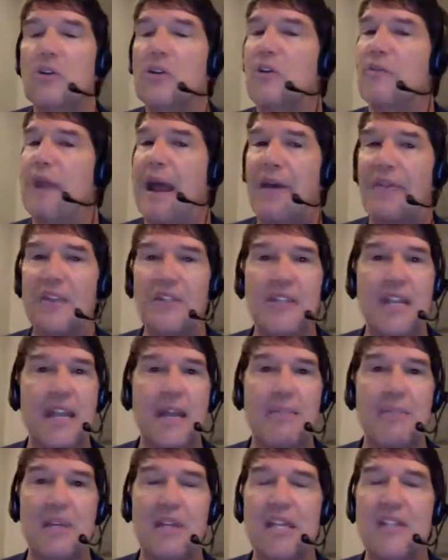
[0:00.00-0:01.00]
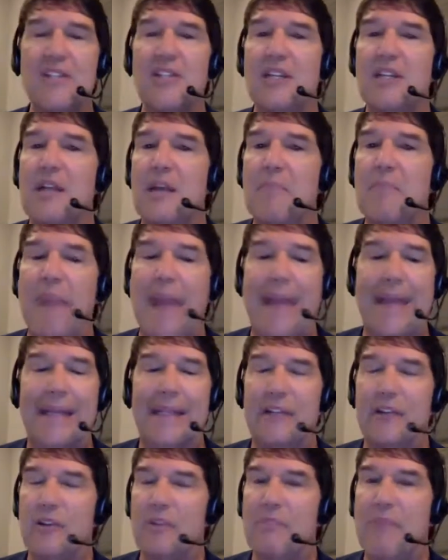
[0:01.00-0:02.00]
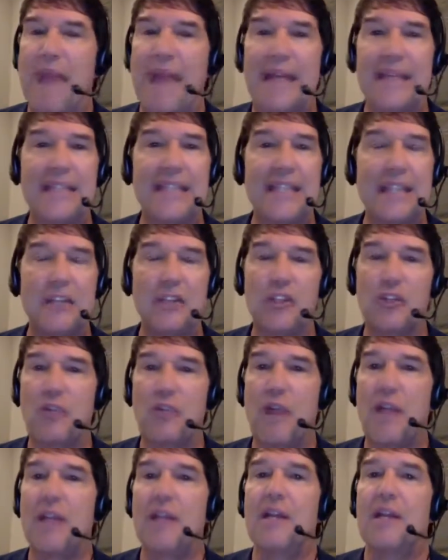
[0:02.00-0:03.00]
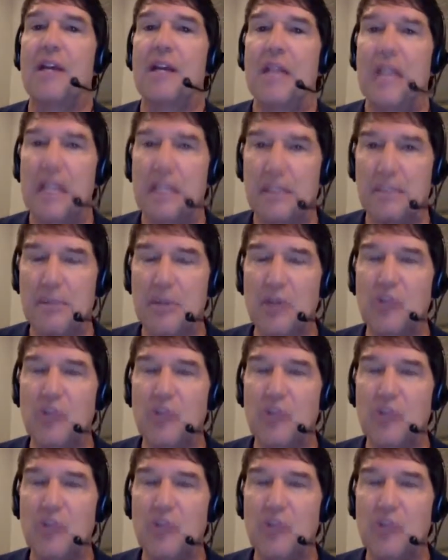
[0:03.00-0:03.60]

Yeah. Look around the team. Is it immaculate? Are the magazines straight?